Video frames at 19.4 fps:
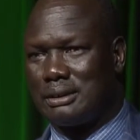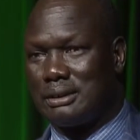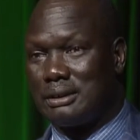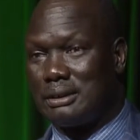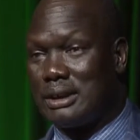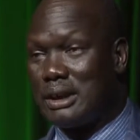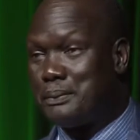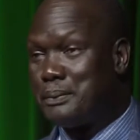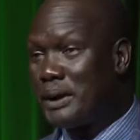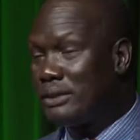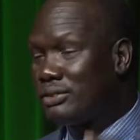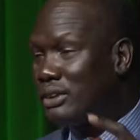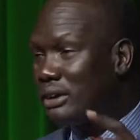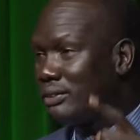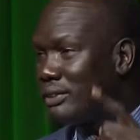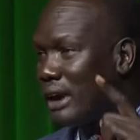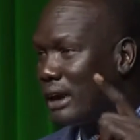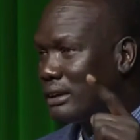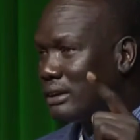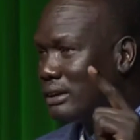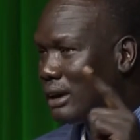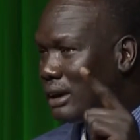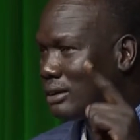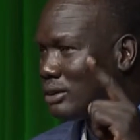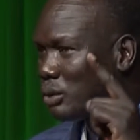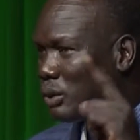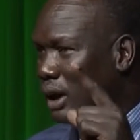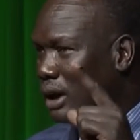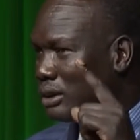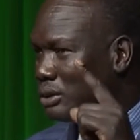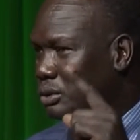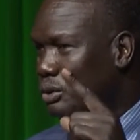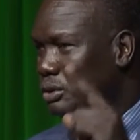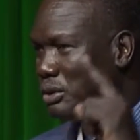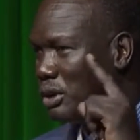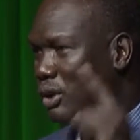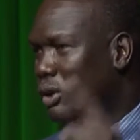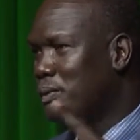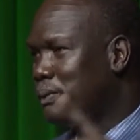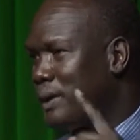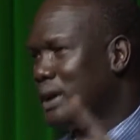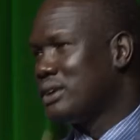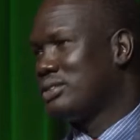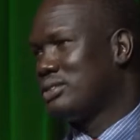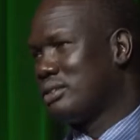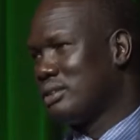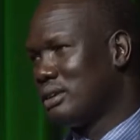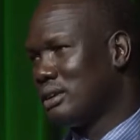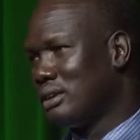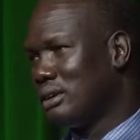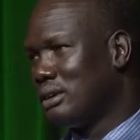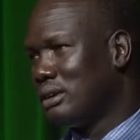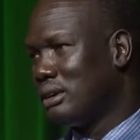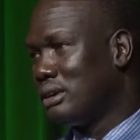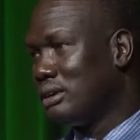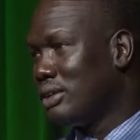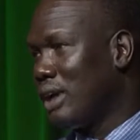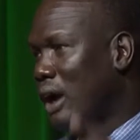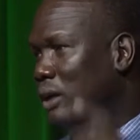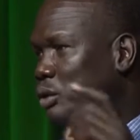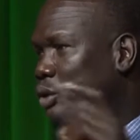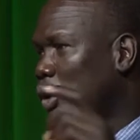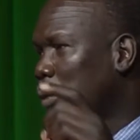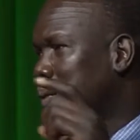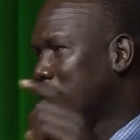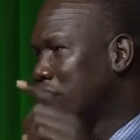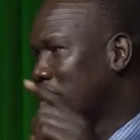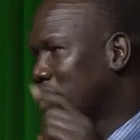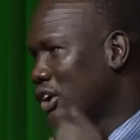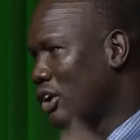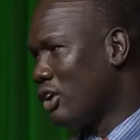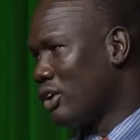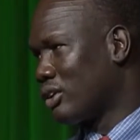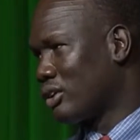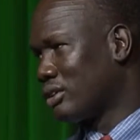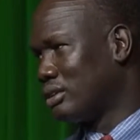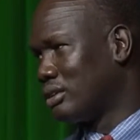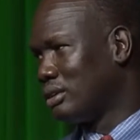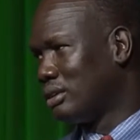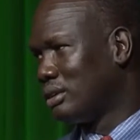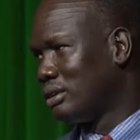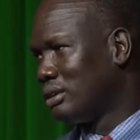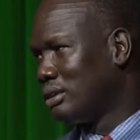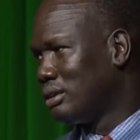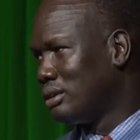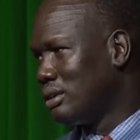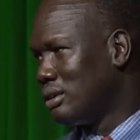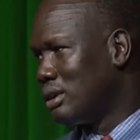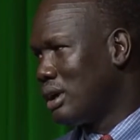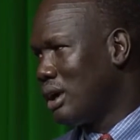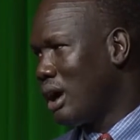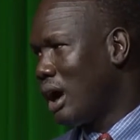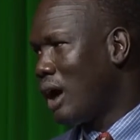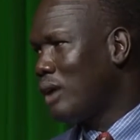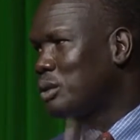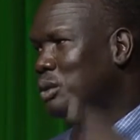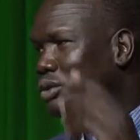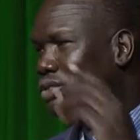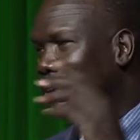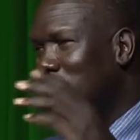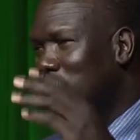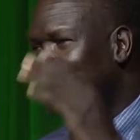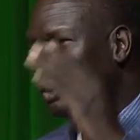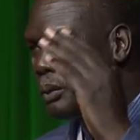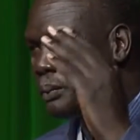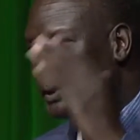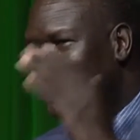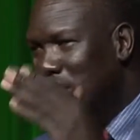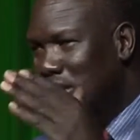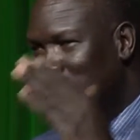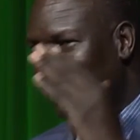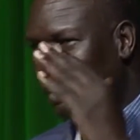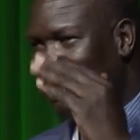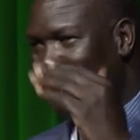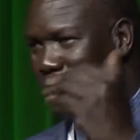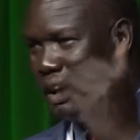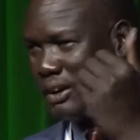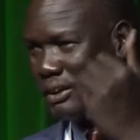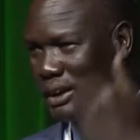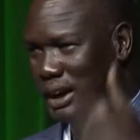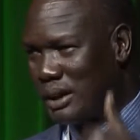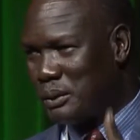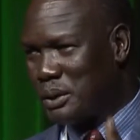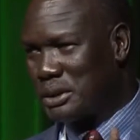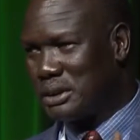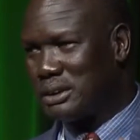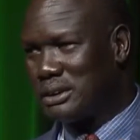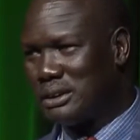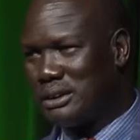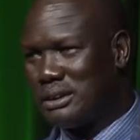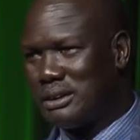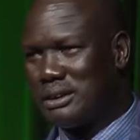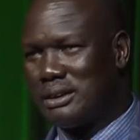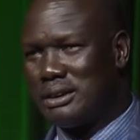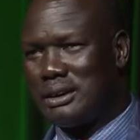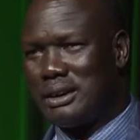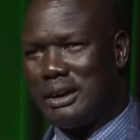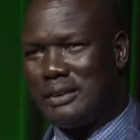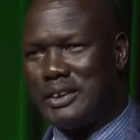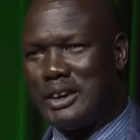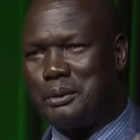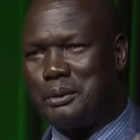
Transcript: The first thing that he had tried to know first is how to open the door, how to say to open the door in our language. And then